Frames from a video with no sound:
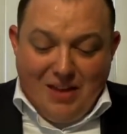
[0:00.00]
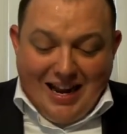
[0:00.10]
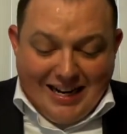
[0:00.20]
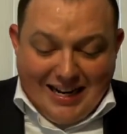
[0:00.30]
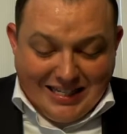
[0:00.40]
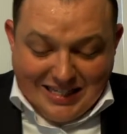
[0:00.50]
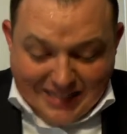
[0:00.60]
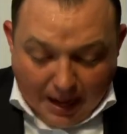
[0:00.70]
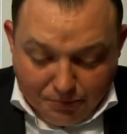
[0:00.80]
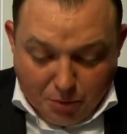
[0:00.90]
and an
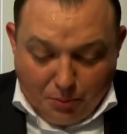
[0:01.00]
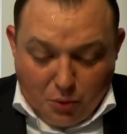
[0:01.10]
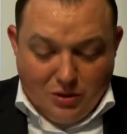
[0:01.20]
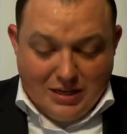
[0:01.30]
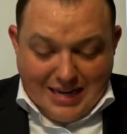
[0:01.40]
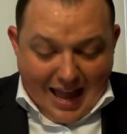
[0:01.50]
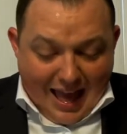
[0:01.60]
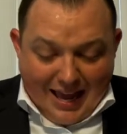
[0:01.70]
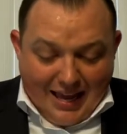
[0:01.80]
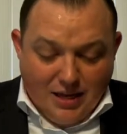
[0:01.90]
acceptable
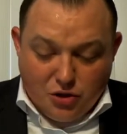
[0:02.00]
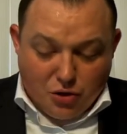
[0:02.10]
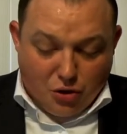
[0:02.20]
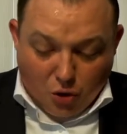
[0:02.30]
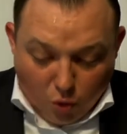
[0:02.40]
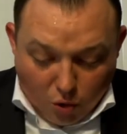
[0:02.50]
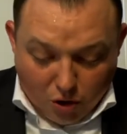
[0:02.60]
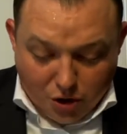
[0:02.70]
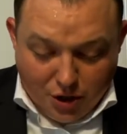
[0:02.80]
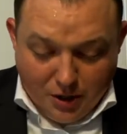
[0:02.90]
day to the
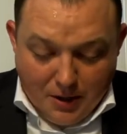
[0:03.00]
Lord?